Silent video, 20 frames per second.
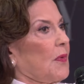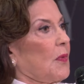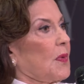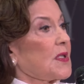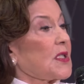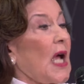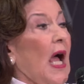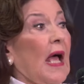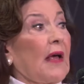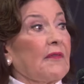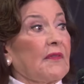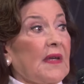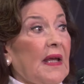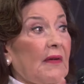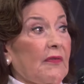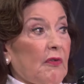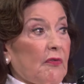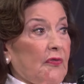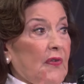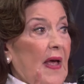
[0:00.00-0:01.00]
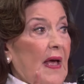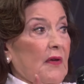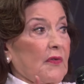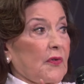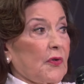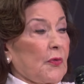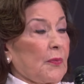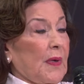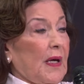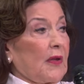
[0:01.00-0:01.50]
which I've never
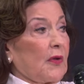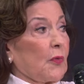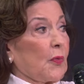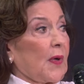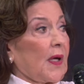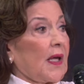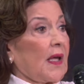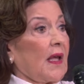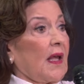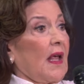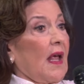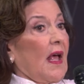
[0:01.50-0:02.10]
found her, by the way.